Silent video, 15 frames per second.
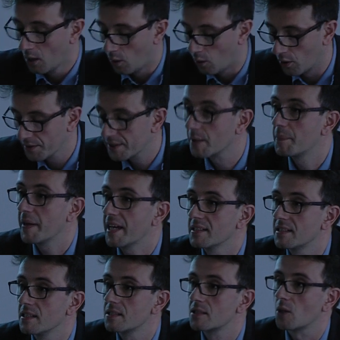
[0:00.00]
on the
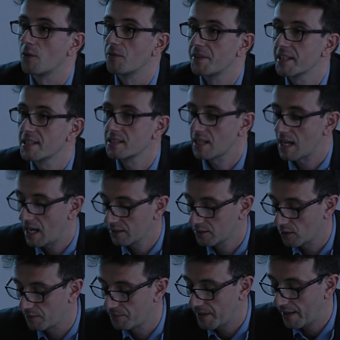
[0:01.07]
basis of this kind
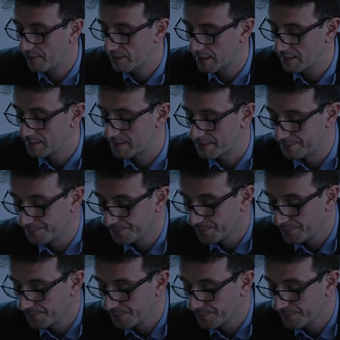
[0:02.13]
of evidence.